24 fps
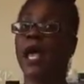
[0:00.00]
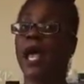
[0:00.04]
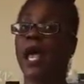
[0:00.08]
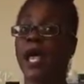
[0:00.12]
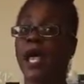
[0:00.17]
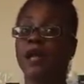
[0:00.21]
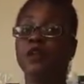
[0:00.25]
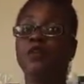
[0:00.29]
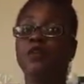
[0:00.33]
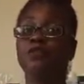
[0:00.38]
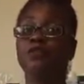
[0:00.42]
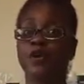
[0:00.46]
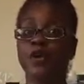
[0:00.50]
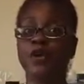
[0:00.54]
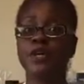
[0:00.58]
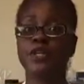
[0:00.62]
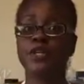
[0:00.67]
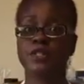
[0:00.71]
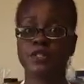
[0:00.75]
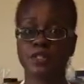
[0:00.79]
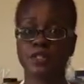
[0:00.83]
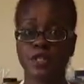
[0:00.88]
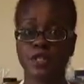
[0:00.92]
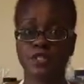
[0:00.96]
and a
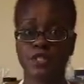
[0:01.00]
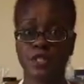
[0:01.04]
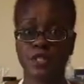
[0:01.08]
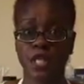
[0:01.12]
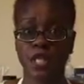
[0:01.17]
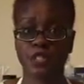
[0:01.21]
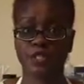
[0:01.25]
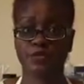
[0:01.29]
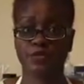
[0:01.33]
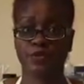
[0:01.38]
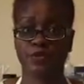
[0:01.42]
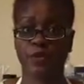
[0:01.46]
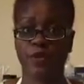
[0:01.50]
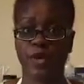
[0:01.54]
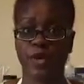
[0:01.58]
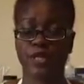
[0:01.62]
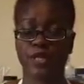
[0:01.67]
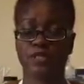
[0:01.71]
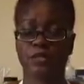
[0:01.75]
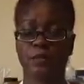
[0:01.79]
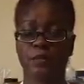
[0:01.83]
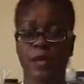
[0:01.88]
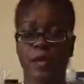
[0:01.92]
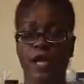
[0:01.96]
very successful,
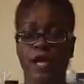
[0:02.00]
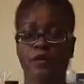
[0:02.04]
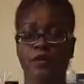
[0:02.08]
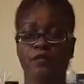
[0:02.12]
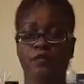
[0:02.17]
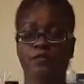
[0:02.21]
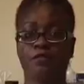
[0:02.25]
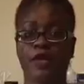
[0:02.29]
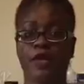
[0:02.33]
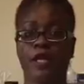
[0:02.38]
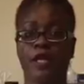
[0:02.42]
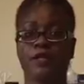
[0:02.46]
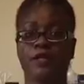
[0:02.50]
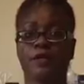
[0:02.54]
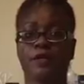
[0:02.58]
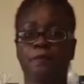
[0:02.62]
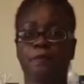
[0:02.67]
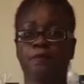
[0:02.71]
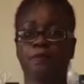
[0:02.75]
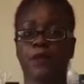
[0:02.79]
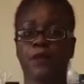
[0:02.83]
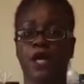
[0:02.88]
as a matter of fact,